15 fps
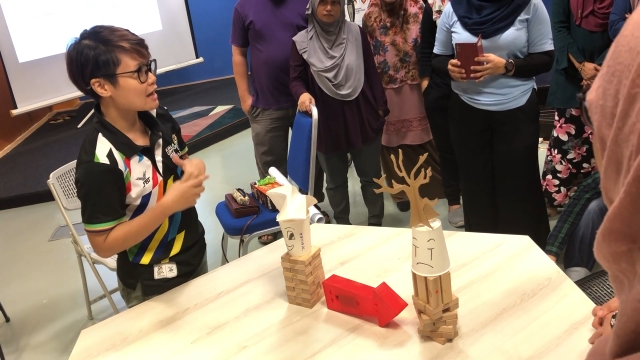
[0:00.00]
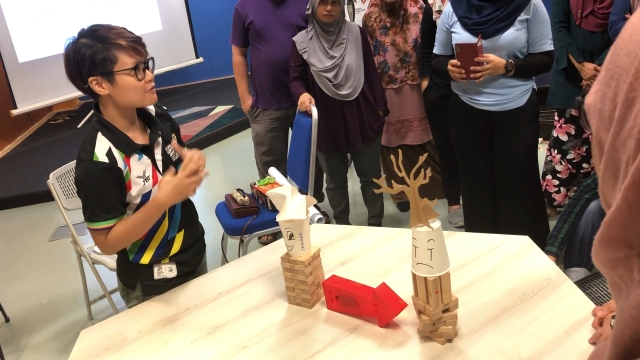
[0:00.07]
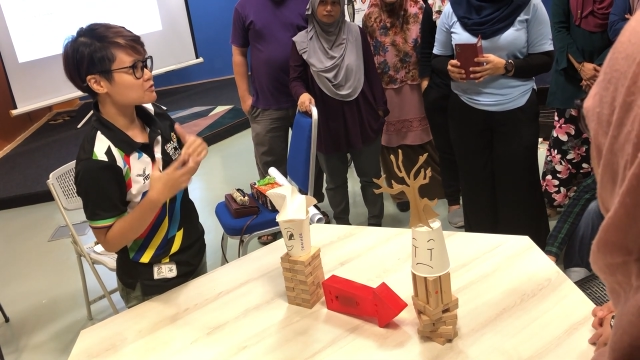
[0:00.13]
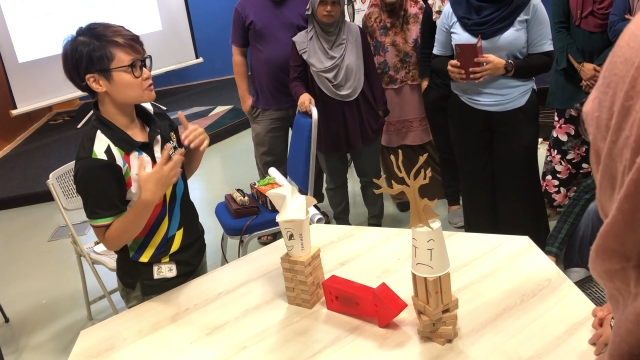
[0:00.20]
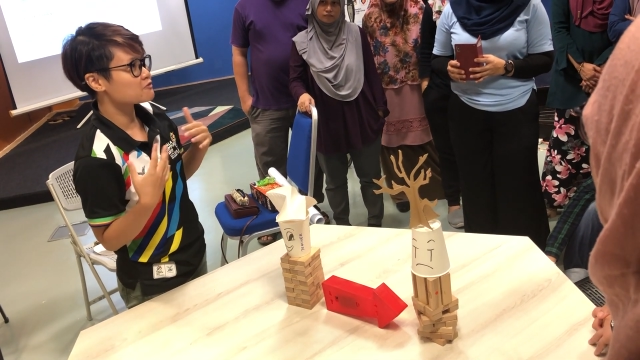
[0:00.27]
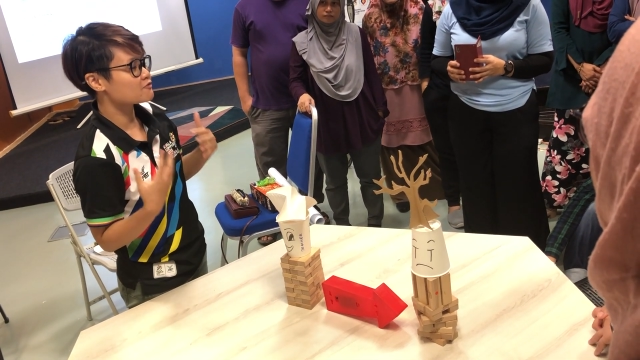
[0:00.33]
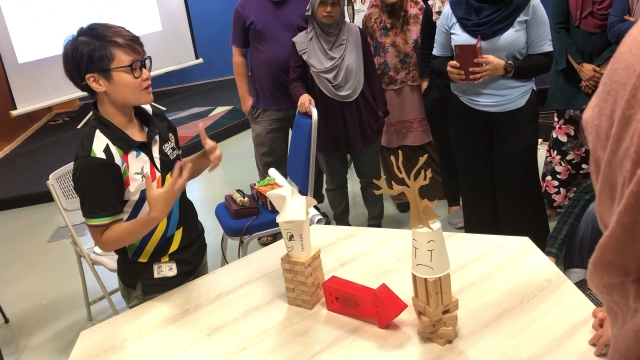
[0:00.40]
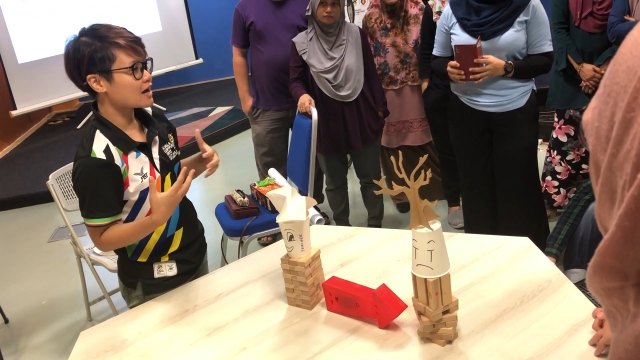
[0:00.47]
have
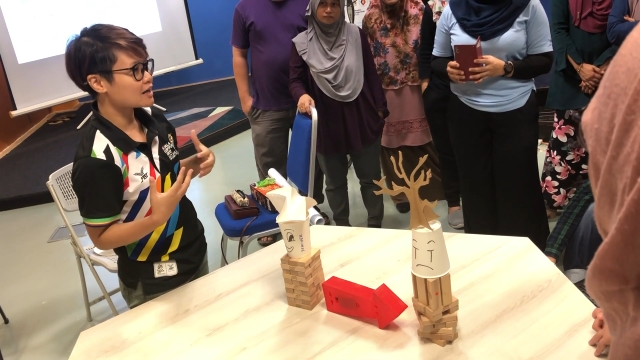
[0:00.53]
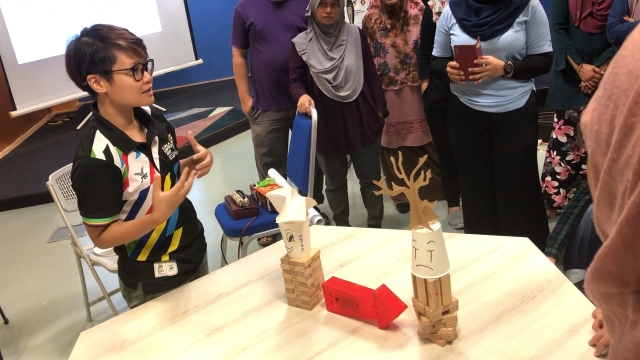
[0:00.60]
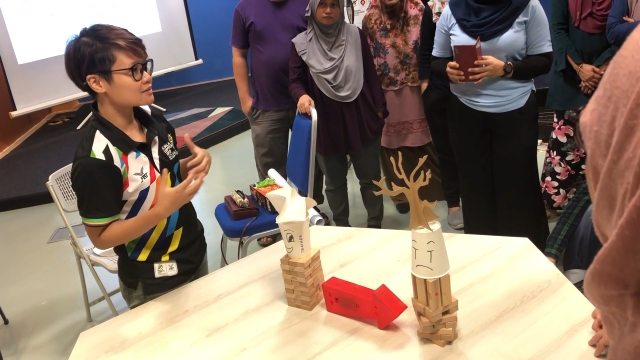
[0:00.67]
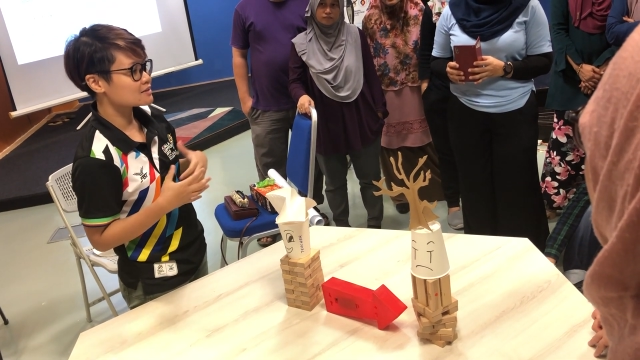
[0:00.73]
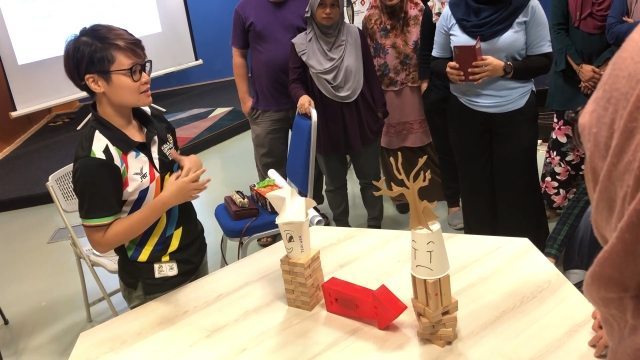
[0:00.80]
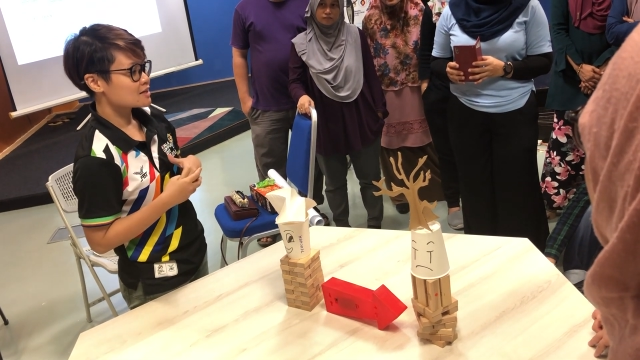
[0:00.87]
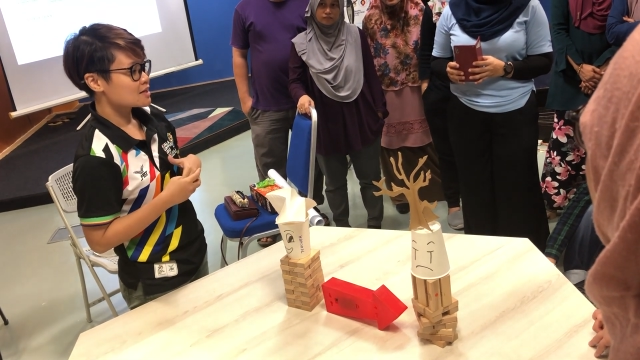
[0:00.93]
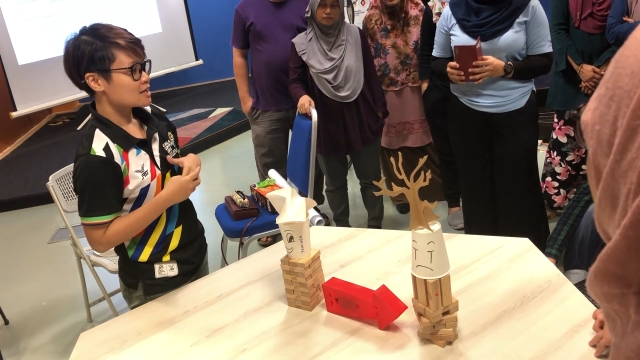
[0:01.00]
to
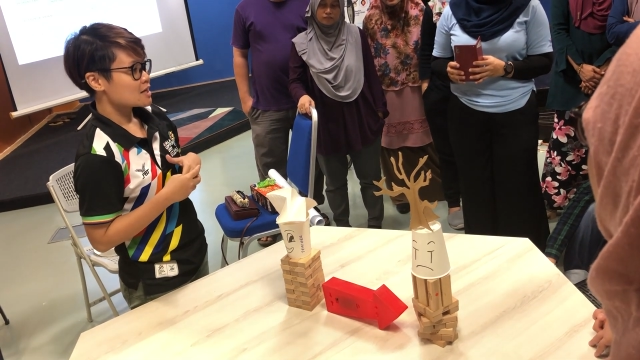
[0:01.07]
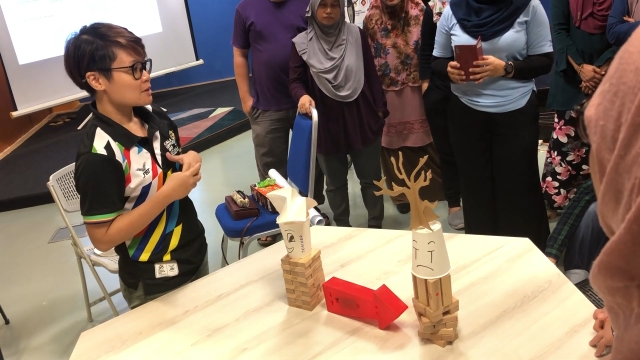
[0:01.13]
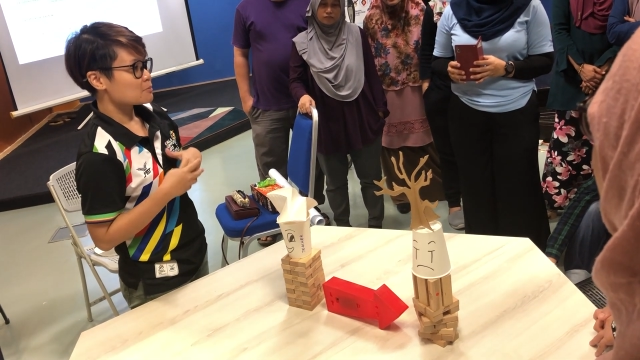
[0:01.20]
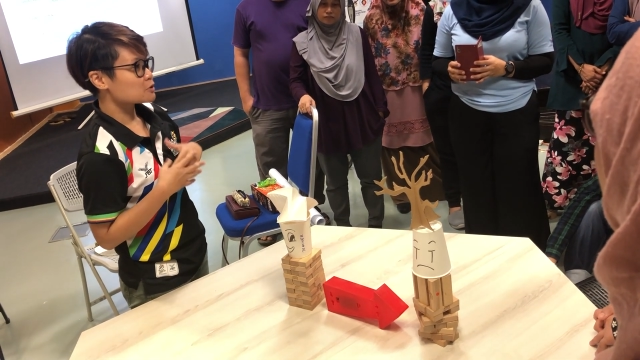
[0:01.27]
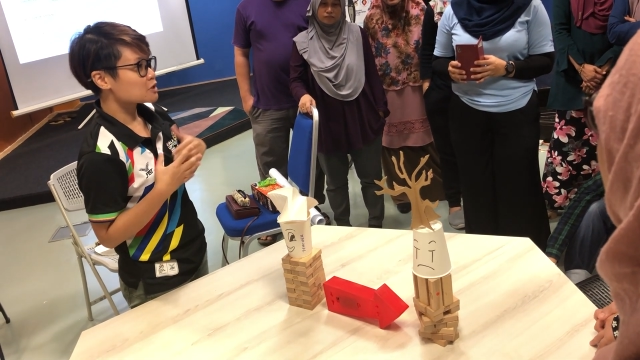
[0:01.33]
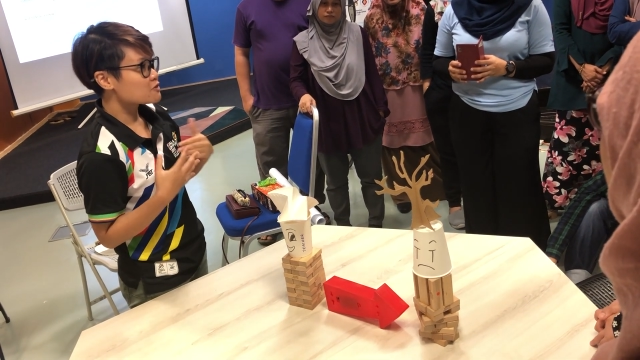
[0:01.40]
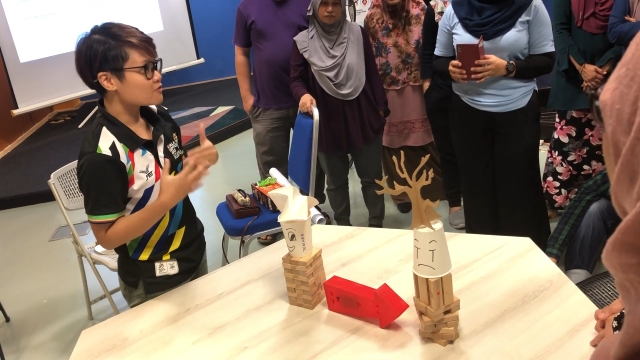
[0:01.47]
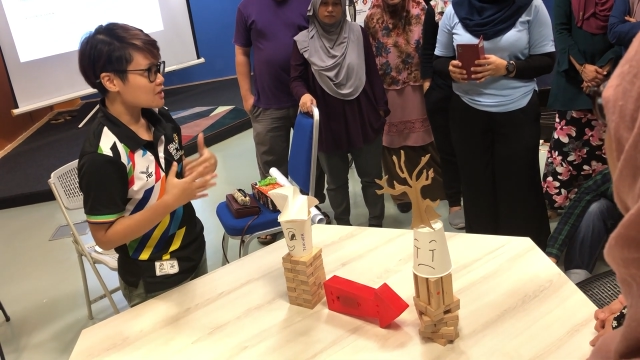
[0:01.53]
find
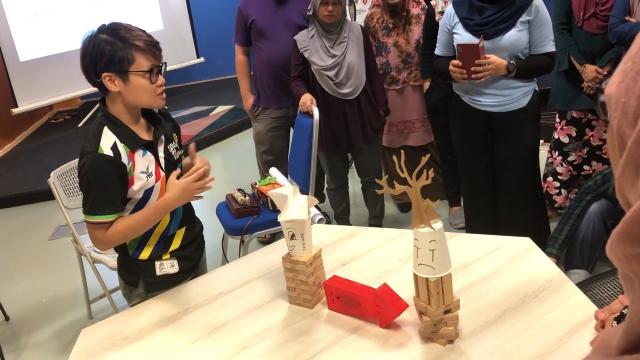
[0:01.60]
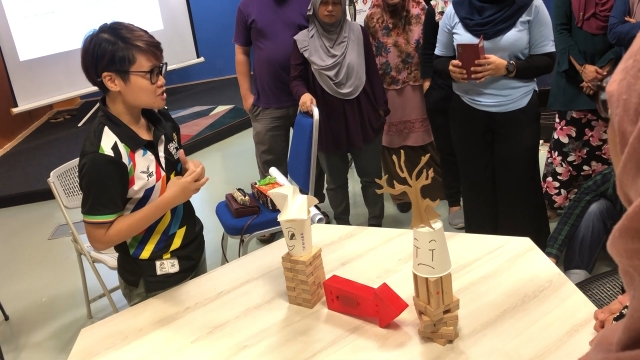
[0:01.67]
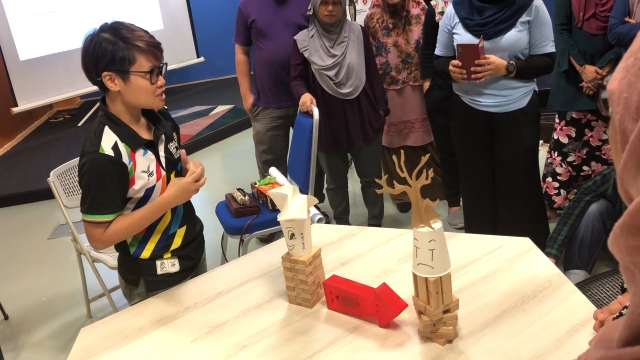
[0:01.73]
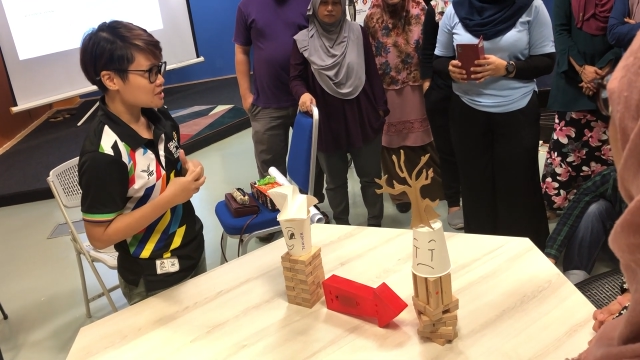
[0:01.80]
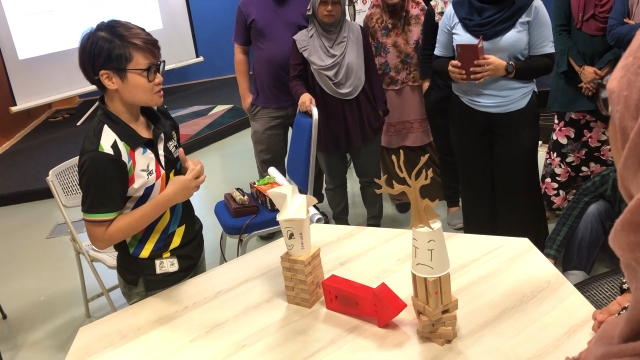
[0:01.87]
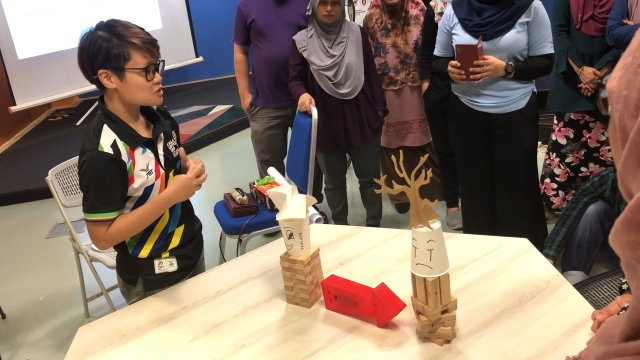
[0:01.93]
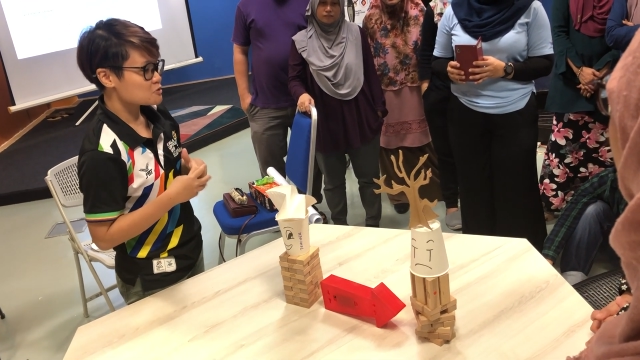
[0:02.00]
motivation